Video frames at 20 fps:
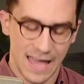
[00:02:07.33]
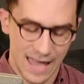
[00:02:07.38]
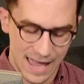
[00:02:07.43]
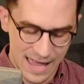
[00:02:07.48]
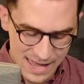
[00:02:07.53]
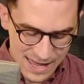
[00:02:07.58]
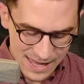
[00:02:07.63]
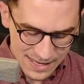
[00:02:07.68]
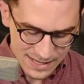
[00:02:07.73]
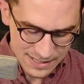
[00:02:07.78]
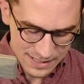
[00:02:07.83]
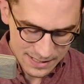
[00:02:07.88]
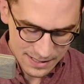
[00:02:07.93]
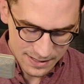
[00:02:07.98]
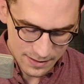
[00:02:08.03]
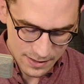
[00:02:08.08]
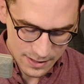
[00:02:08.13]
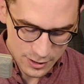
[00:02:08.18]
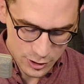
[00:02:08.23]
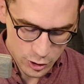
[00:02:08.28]
and
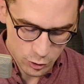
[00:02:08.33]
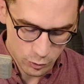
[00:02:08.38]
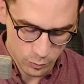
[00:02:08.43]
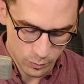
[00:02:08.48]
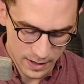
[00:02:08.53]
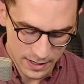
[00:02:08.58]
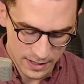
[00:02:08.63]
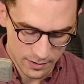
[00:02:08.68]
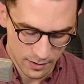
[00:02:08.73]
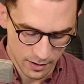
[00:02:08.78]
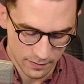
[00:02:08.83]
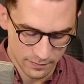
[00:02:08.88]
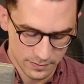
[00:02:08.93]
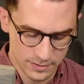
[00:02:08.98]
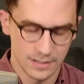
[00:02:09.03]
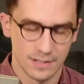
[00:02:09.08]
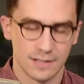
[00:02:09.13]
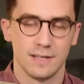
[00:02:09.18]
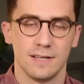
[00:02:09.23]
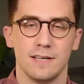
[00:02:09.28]
the
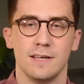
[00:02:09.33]
trade-offs.